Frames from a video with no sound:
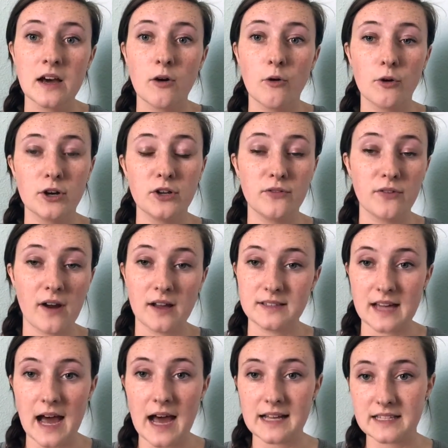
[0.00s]
or you forgot
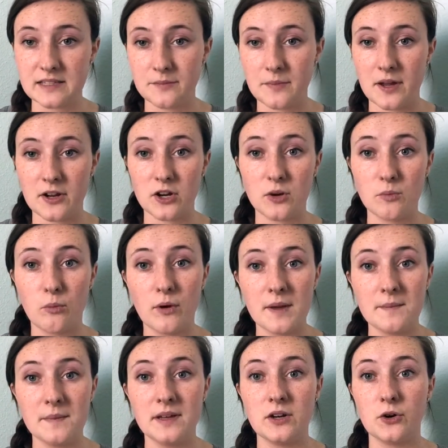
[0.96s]
to ask them at your
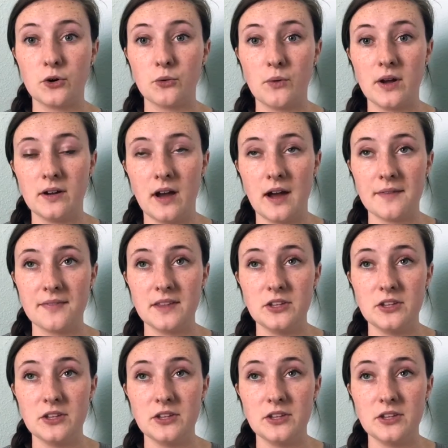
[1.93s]
appointment or whatnot,